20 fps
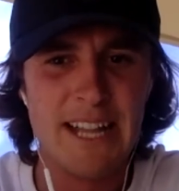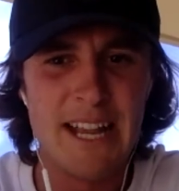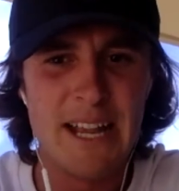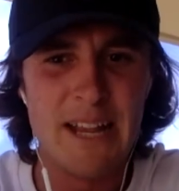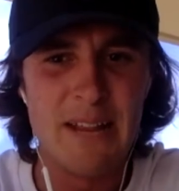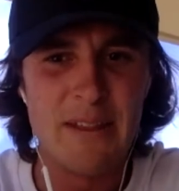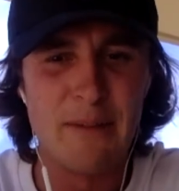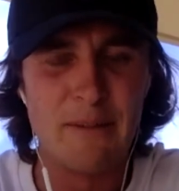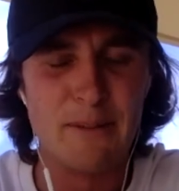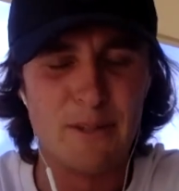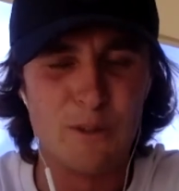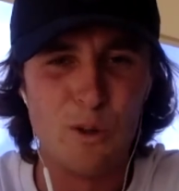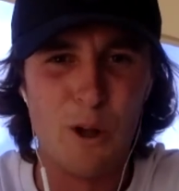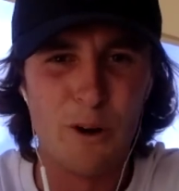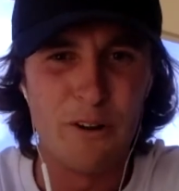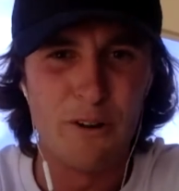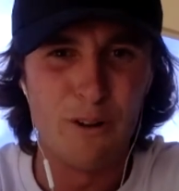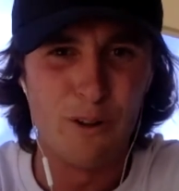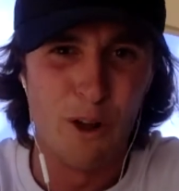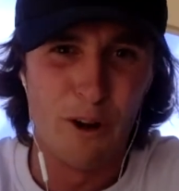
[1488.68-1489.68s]
There was a lot
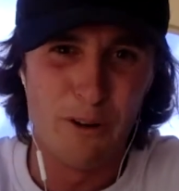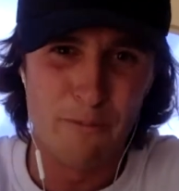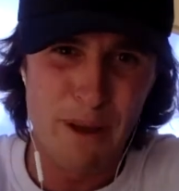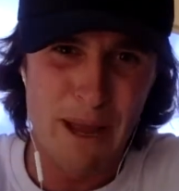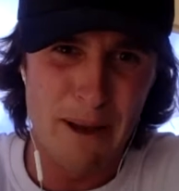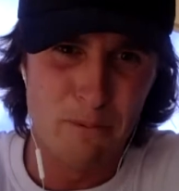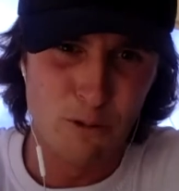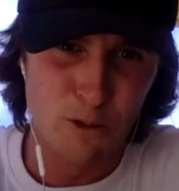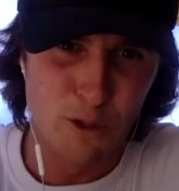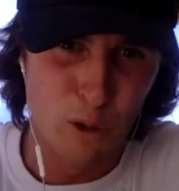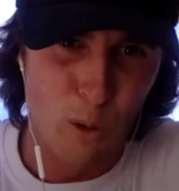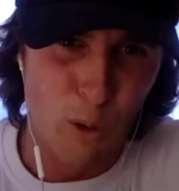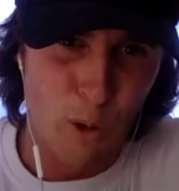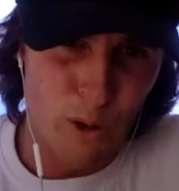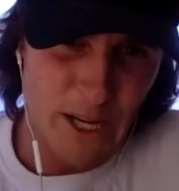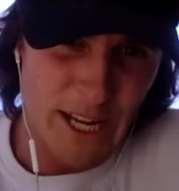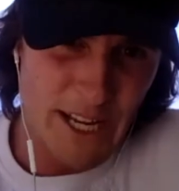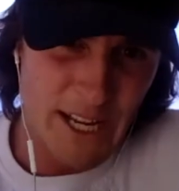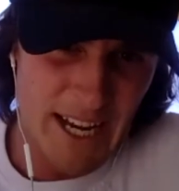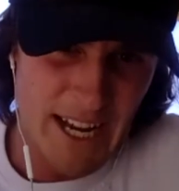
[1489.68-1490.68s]
of people
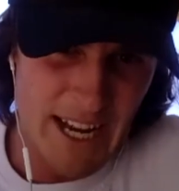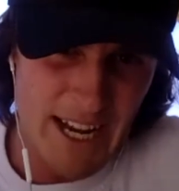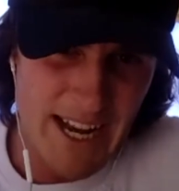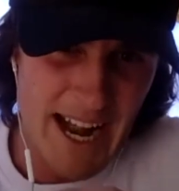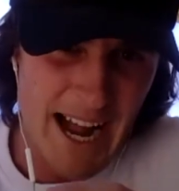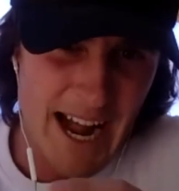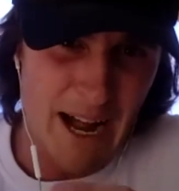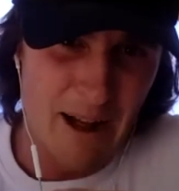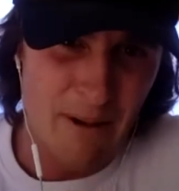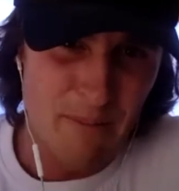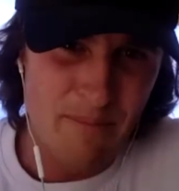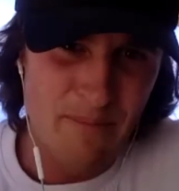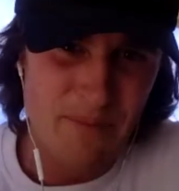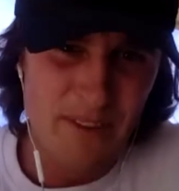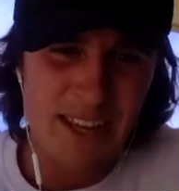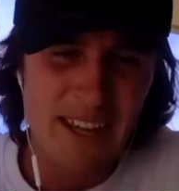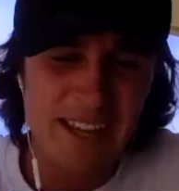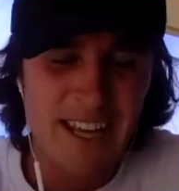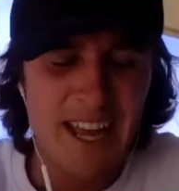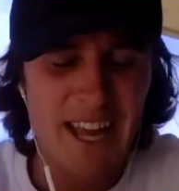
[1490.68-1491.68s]
talking, and
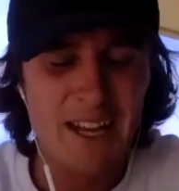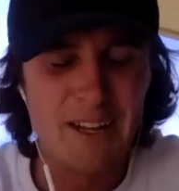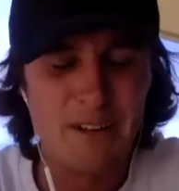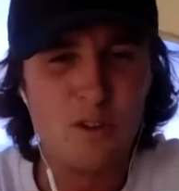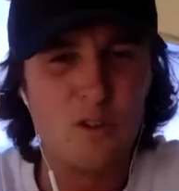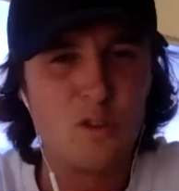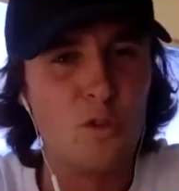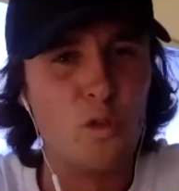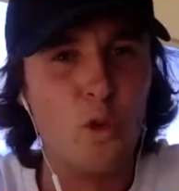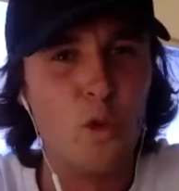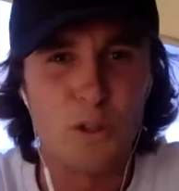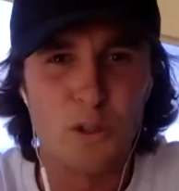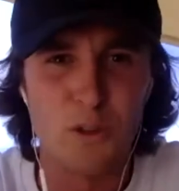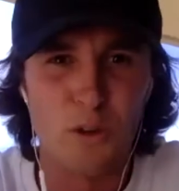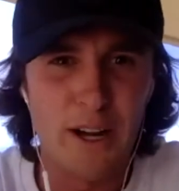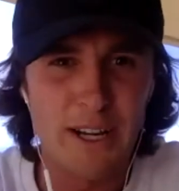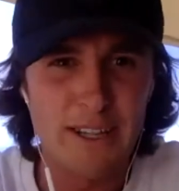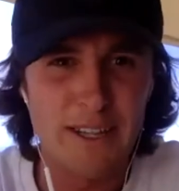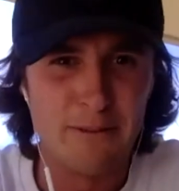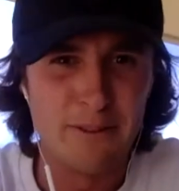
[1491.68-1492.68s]
it looked
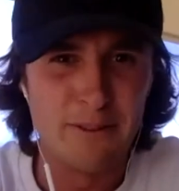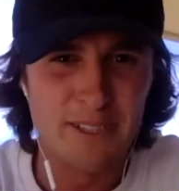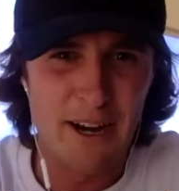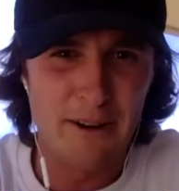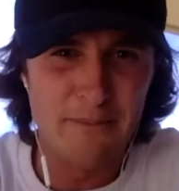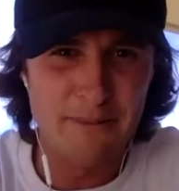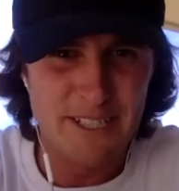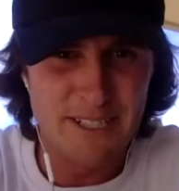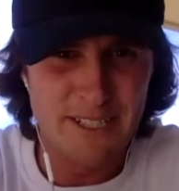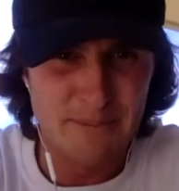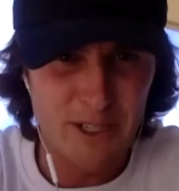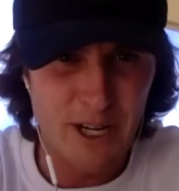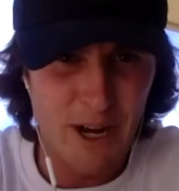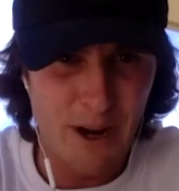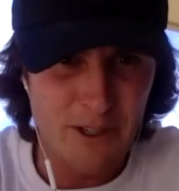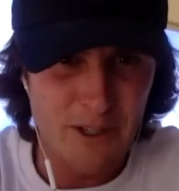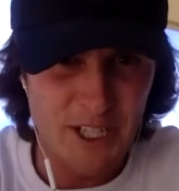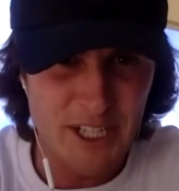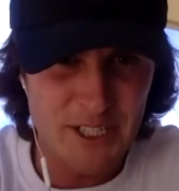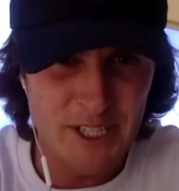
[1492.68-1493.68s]
like there was going to be some
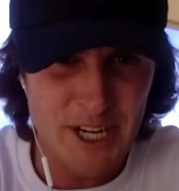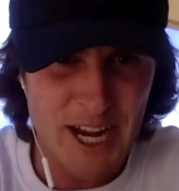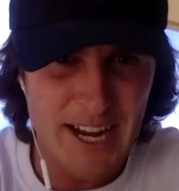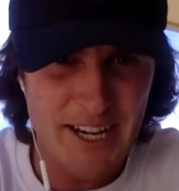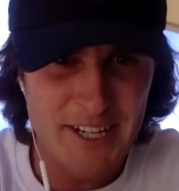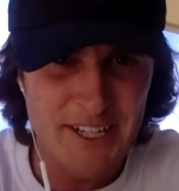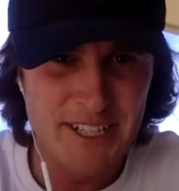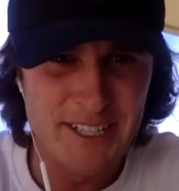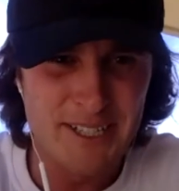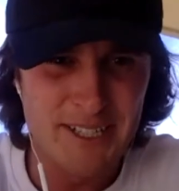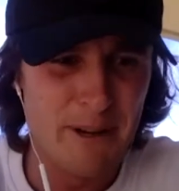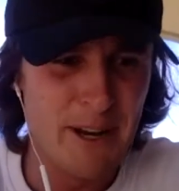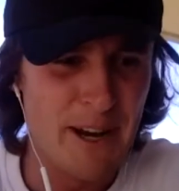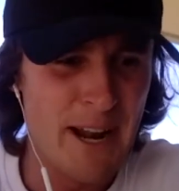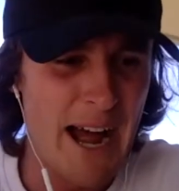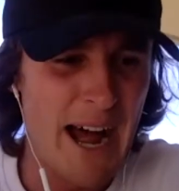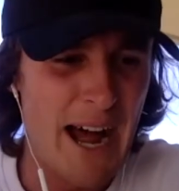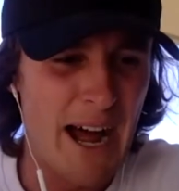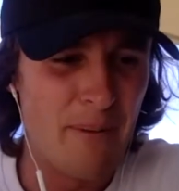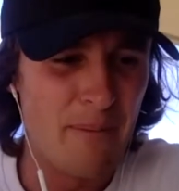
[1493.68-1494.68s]
coaching changes. But
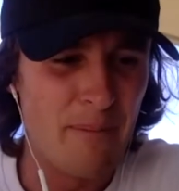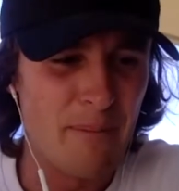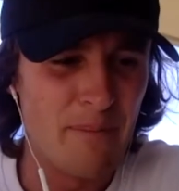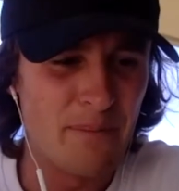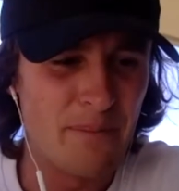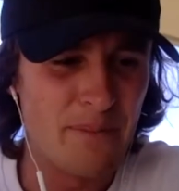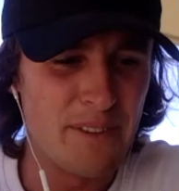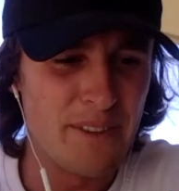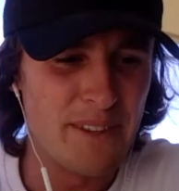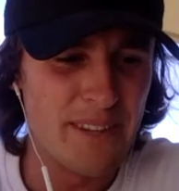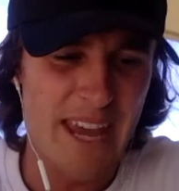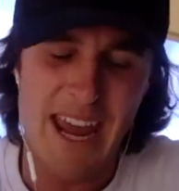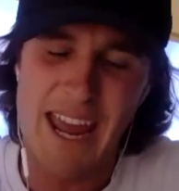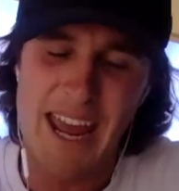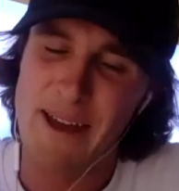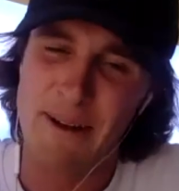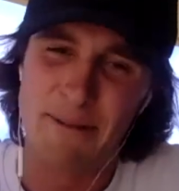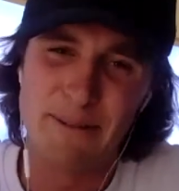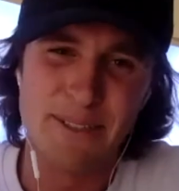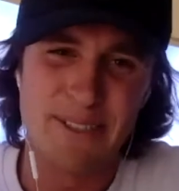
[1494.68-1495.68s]

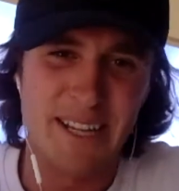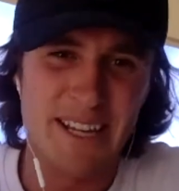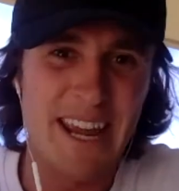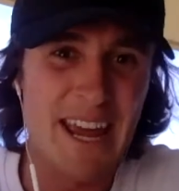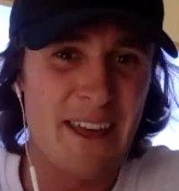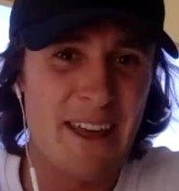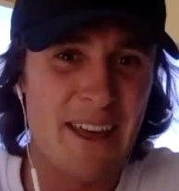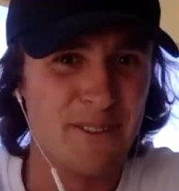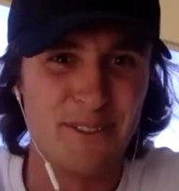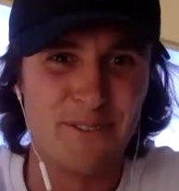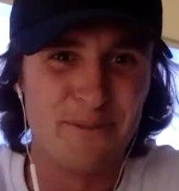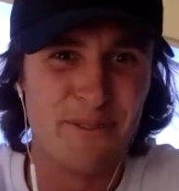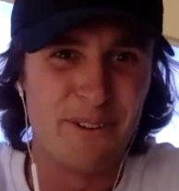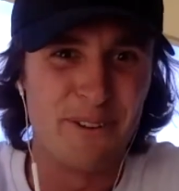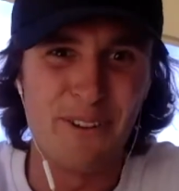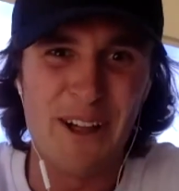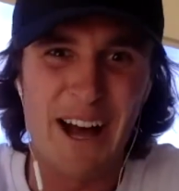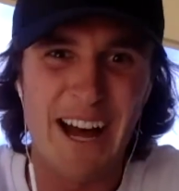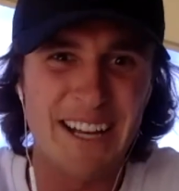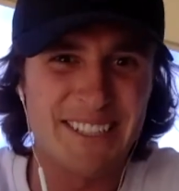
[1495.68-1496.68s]
that was
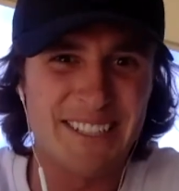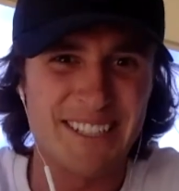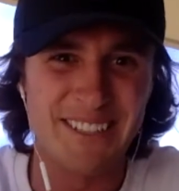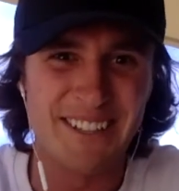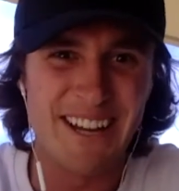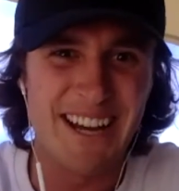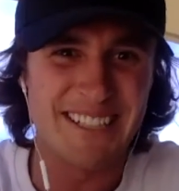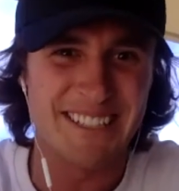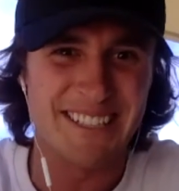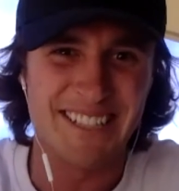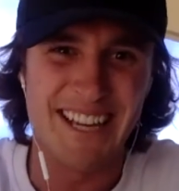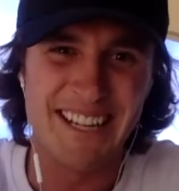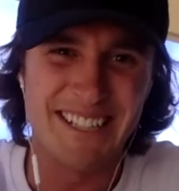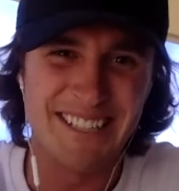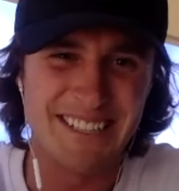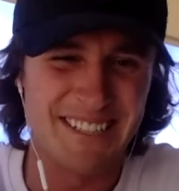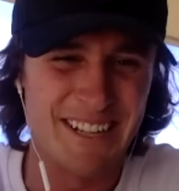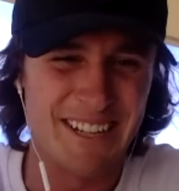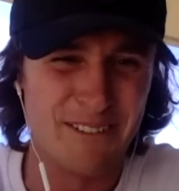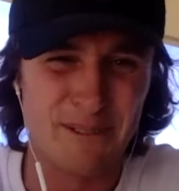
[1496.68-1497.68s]
my last
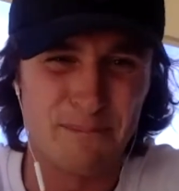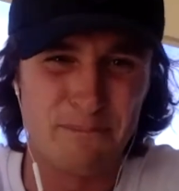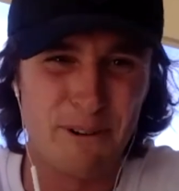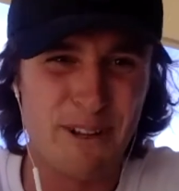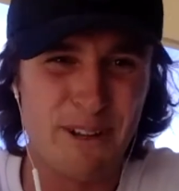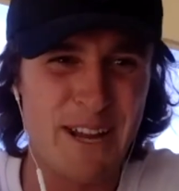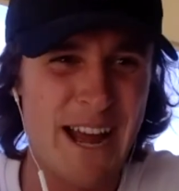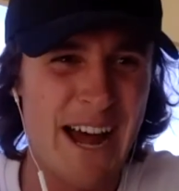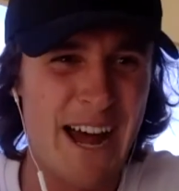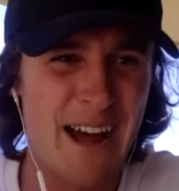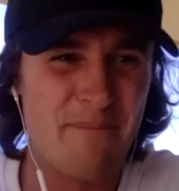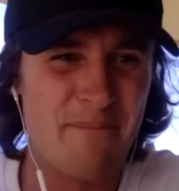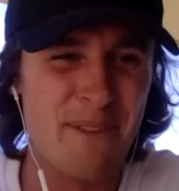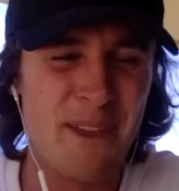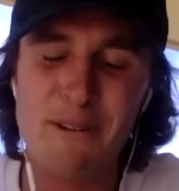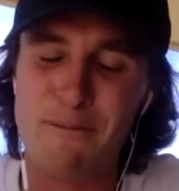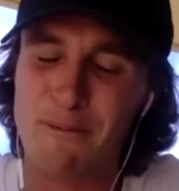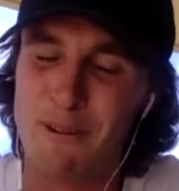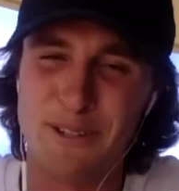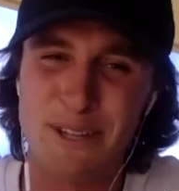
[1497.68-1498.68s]
season, so it was pretty
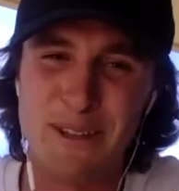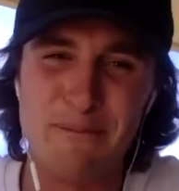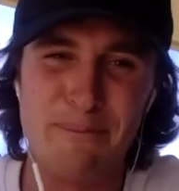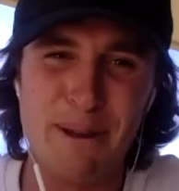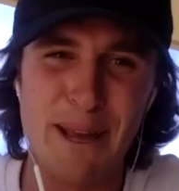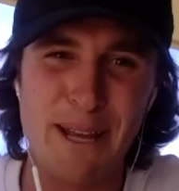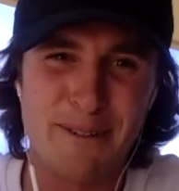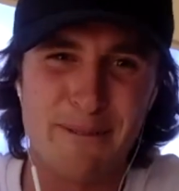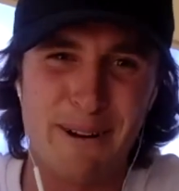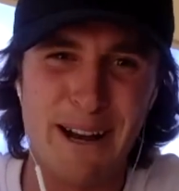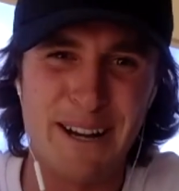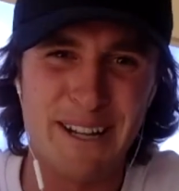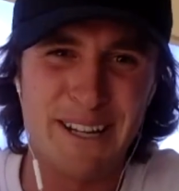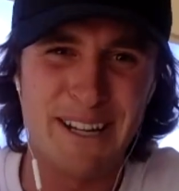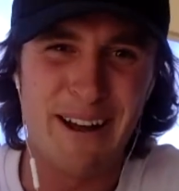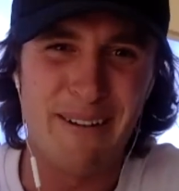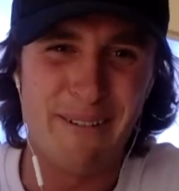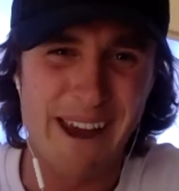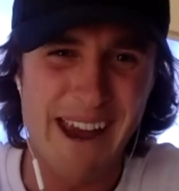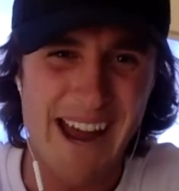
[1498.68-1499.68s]
wasn't the best way to
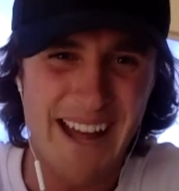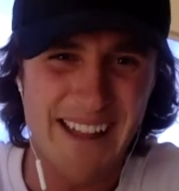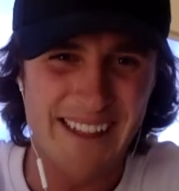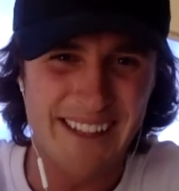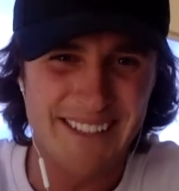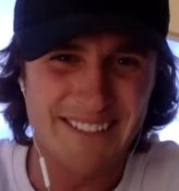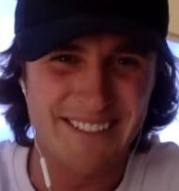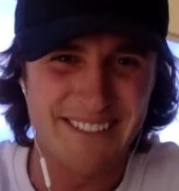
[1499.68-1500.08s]
go out, that's for